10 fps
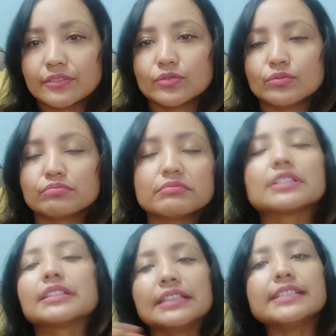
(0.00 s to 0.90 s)
So
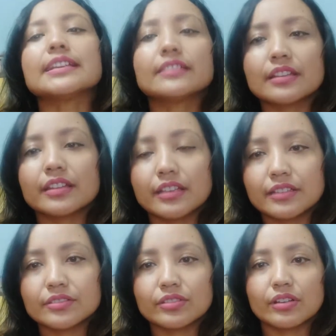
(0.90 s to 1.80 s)
these are the
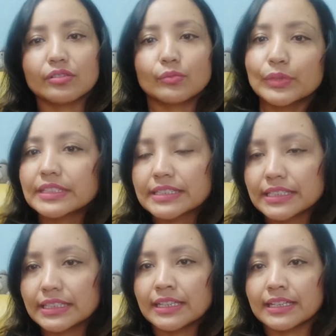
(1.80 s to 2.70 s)
things we
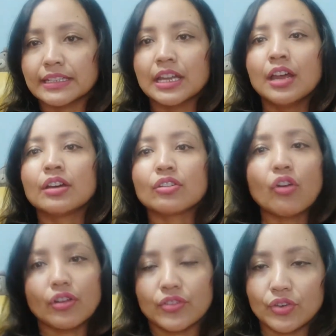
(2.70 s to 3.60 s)
see in
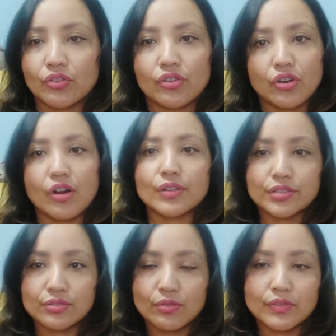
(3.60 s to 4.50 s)
Gothic or horror
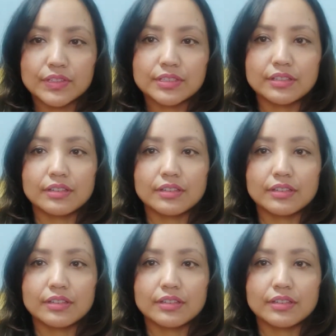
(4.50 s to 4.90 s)
stories.